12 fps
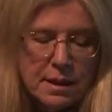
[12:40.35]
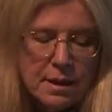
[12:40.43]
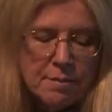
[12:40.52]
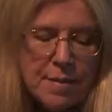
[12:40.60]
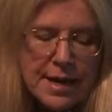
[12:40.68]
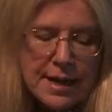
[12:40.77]

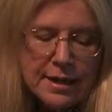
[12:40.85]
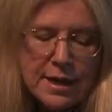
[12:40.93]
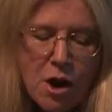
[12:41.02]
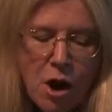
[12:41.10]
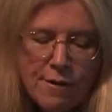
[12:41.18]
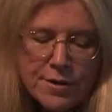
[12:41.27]
making the
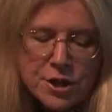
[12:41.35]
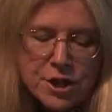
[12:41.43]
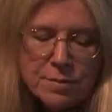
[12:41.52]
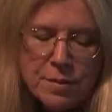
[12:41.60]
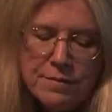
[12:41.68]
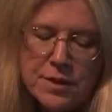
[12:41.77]

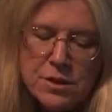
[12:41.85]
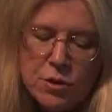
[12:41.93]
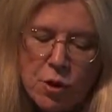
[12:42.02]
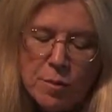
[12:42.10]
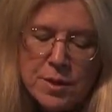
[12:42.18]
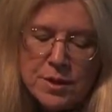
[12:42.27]
authorship of this
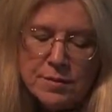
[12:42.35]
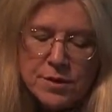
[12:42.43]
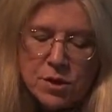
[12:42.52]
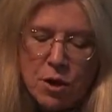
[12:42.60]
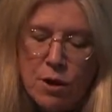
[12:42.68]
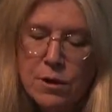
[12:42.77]
corpus of
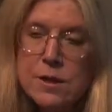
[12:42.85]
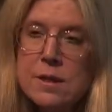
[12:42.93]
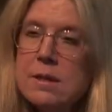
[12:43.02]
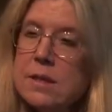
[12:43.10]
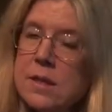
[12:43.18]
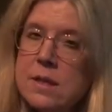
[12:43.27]
songs
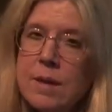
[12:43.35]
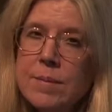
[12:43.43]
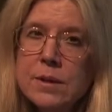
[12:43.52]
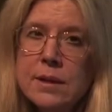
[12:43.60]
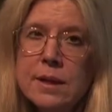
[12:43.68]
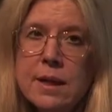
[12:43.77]

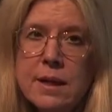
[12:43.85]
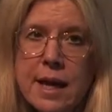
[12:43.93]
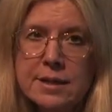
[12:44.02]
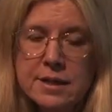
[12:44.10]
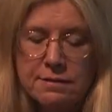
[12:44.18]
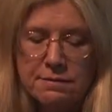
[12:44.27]
stubbornly
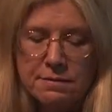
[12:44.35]
collective.